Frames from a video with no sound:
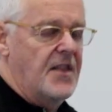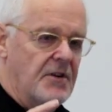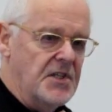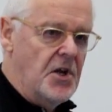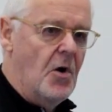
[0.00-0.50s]
there
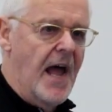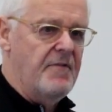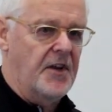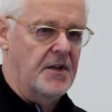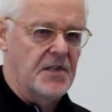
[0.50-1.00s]
is no
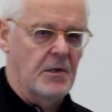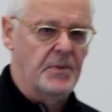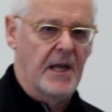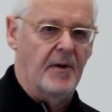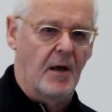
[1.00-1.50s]
evidence that
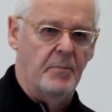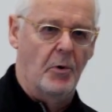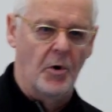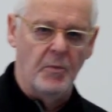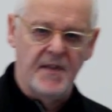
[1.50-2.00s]
people are
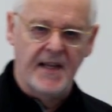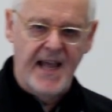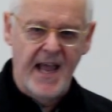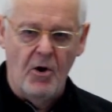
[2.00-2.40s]
born with a gay